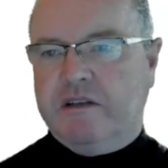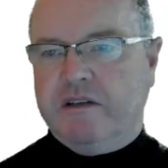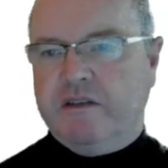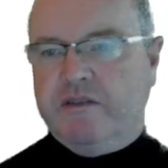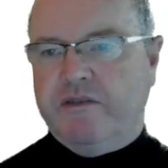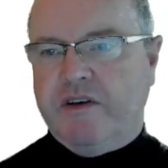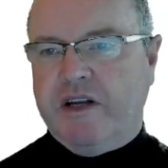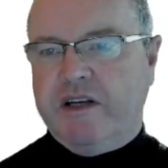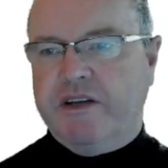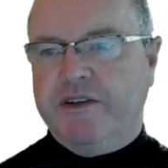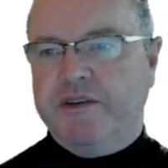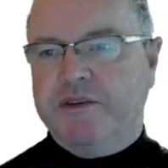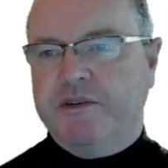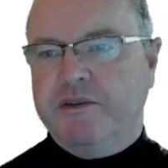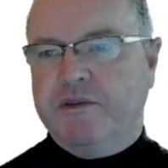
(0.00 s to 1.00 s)
a
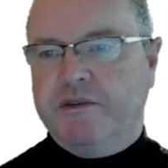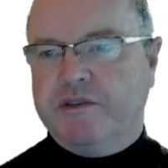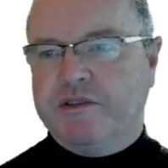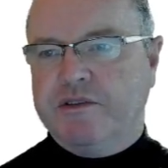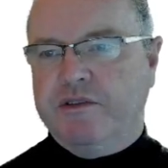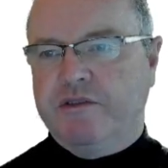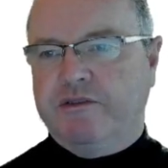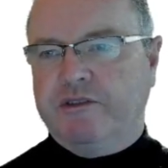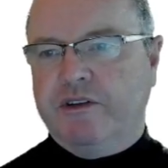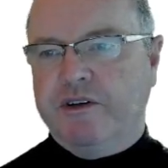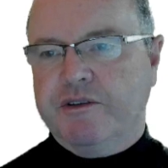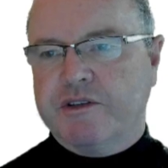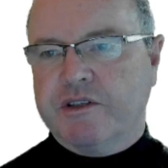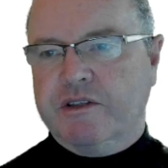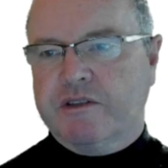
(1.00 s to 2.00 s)
value to the
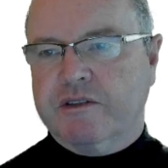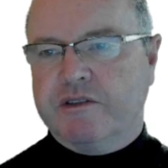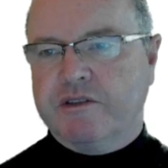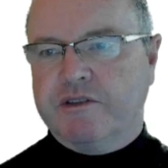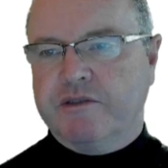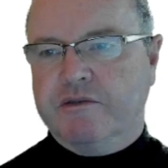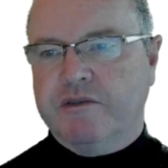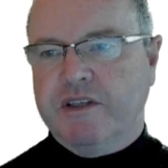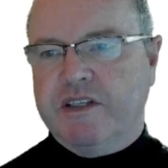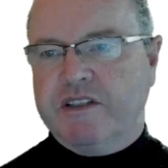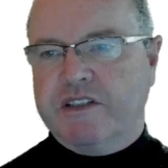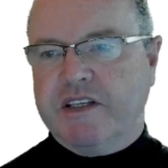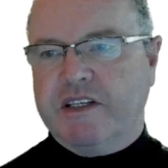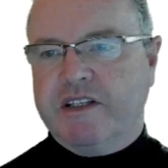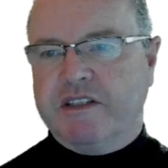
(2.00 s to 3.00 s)
float to
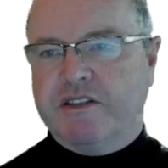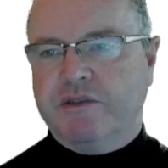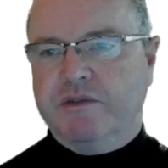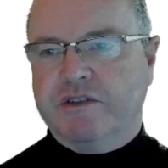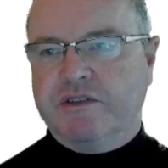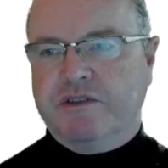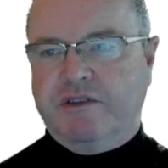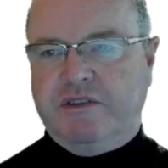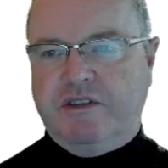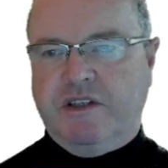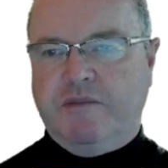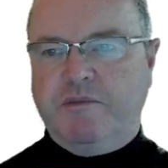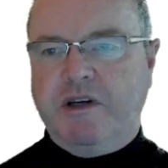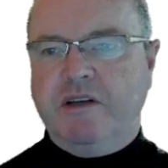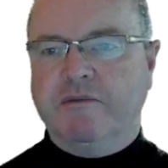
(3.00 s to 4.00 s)
reset it to a certain
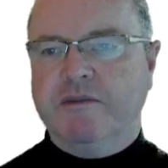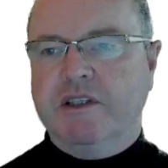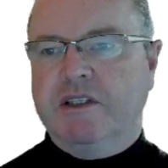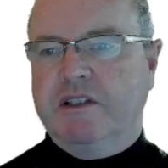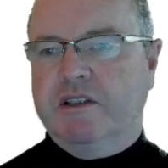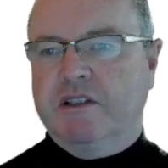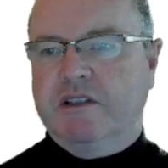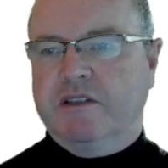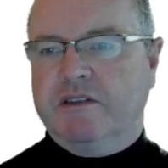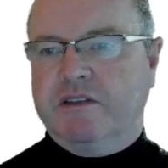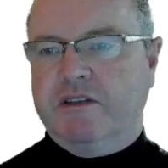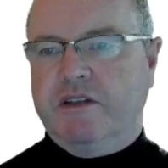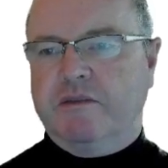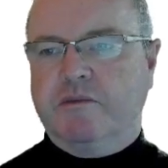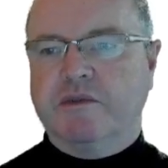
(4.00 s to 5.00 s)
number,
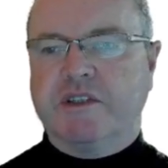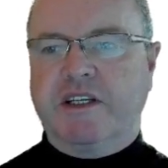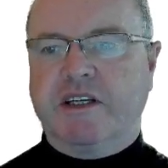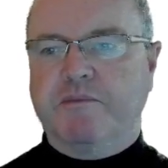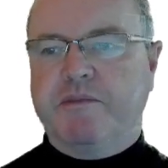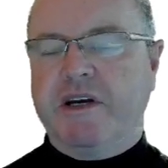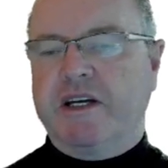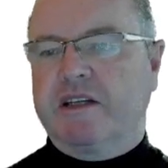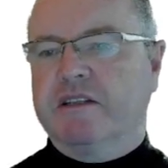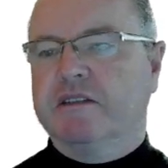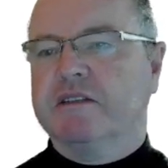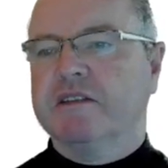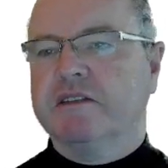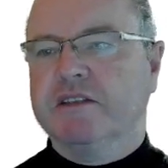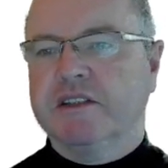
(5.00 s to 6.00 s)
so that will take it back
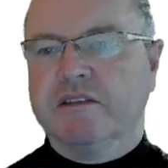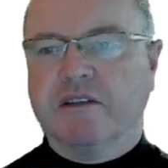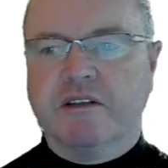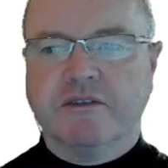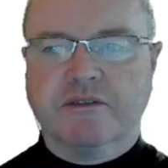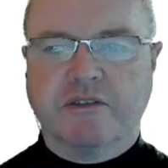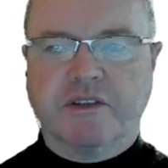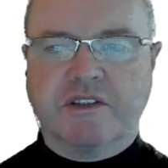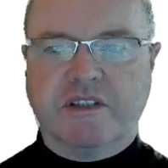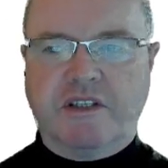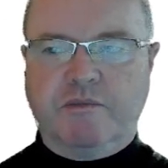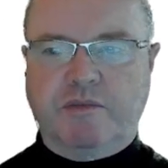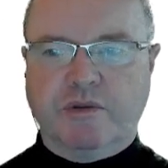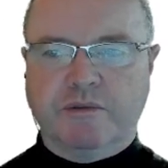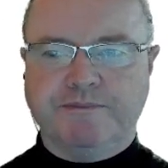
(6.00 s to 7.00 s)
to 0, for example.